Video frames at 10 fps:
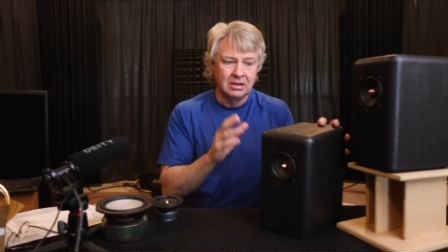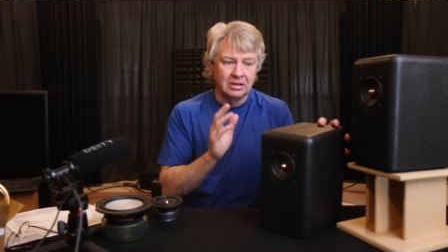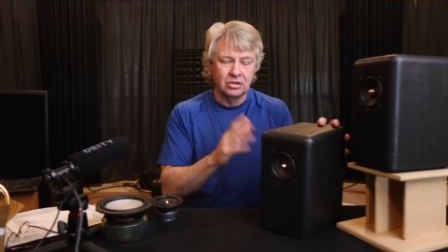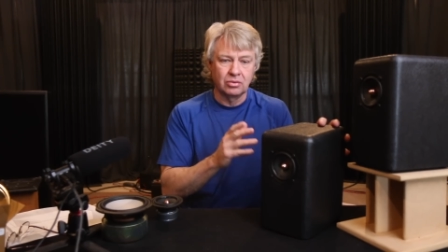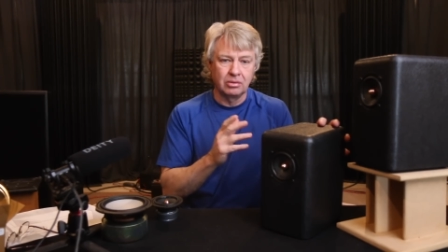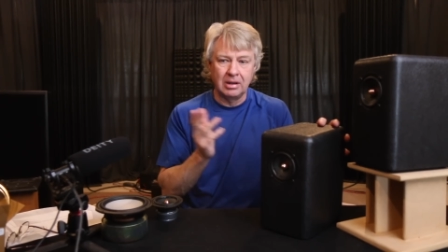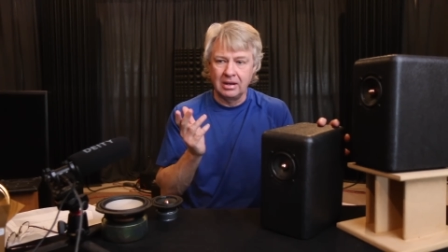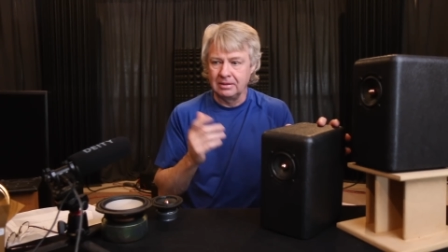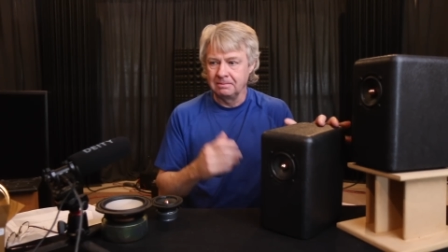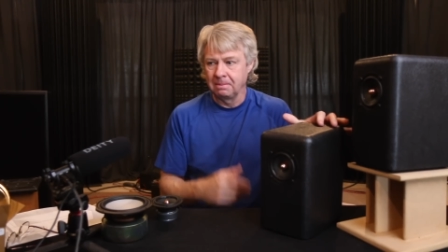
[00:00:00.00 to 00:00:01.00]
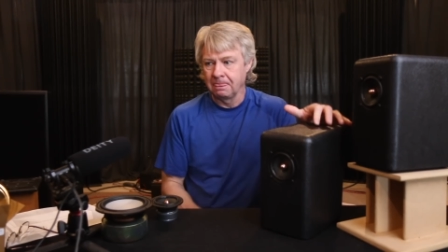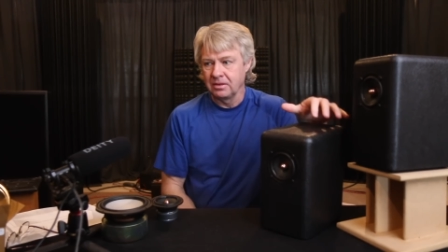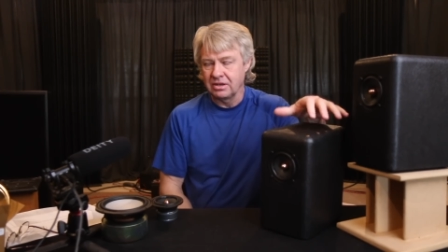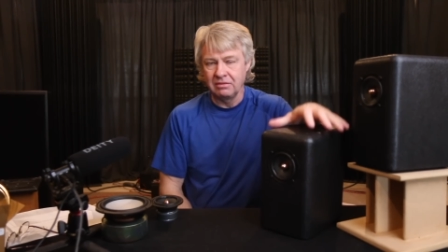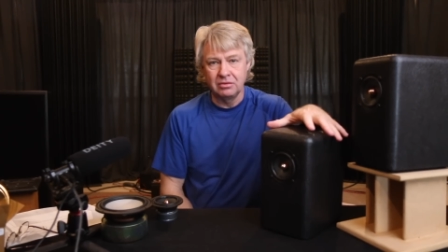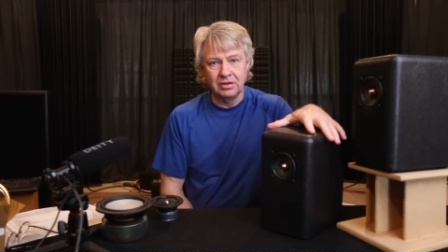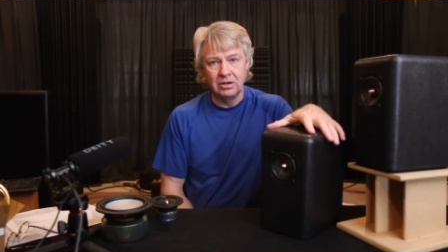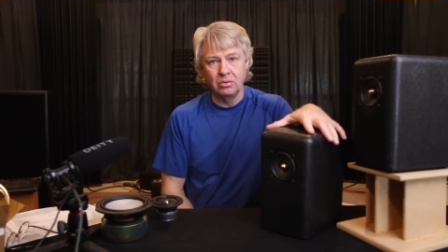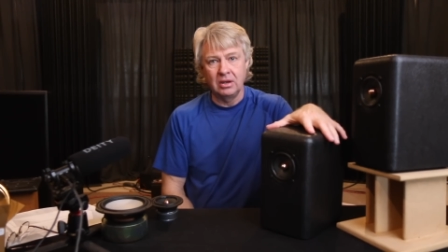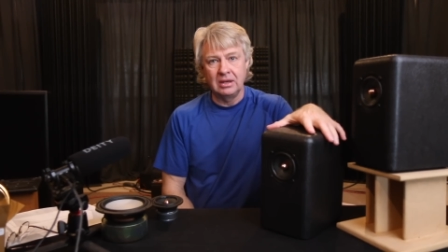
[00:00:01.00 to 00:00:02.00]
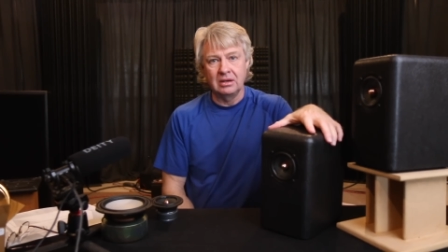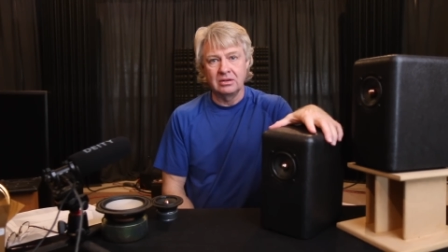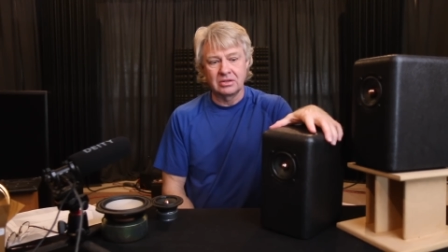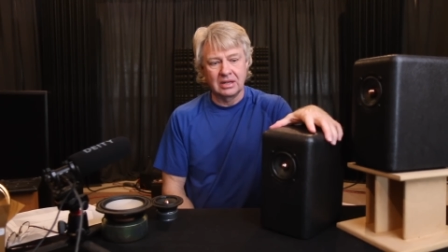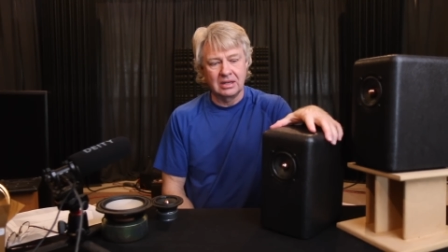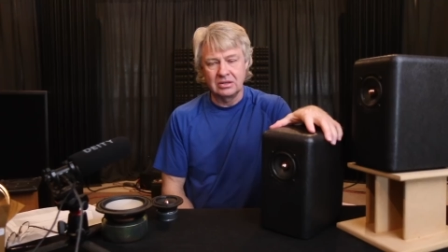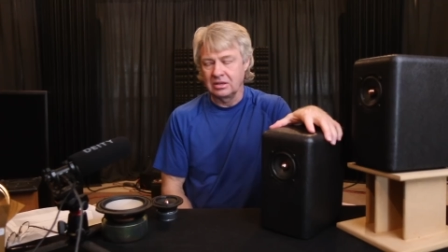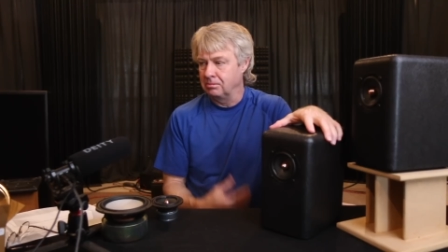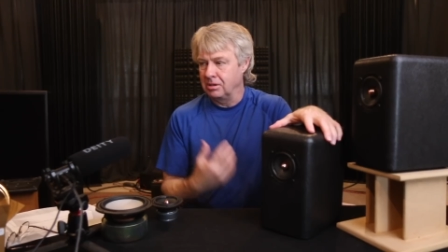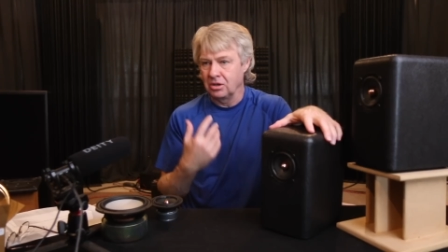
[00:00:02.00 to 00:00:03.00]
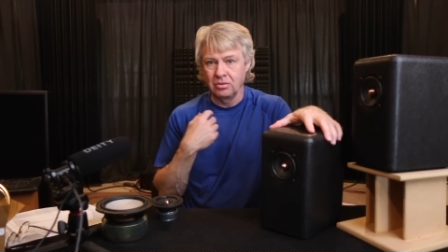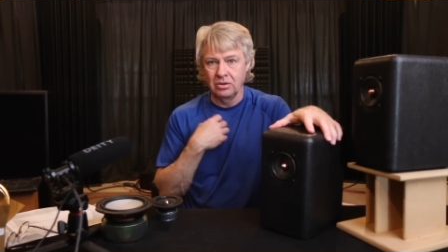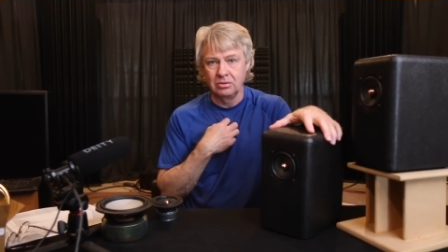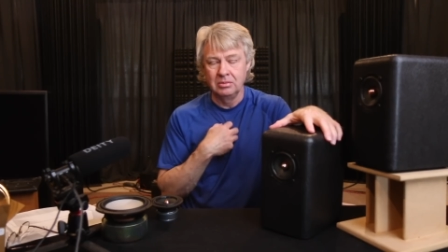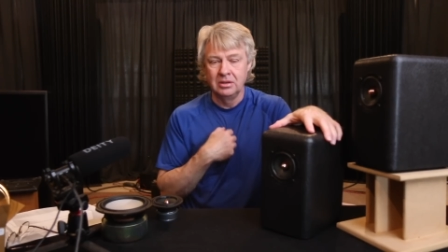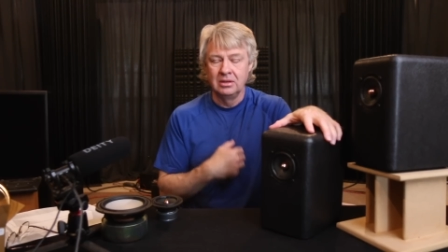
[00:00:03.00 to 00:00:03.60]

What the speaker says: These were about 7 feet away on stands in a big room,